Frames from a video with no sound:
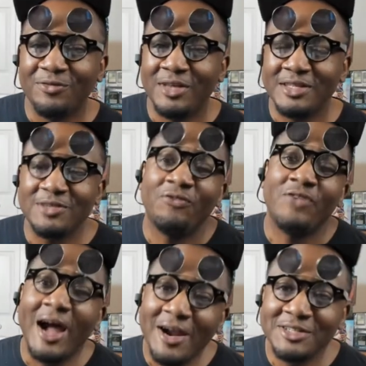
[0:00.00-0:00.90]
it's a
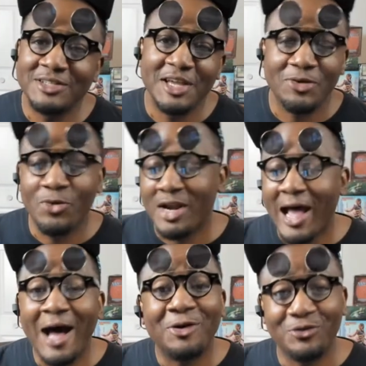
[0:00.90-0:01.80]
Fires deck
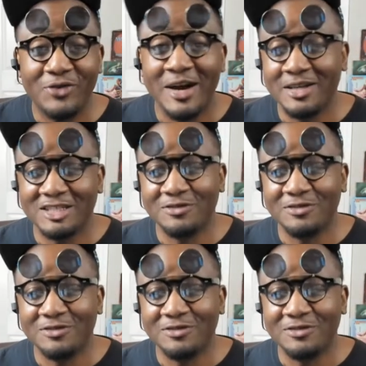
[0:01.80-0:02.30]
without Fires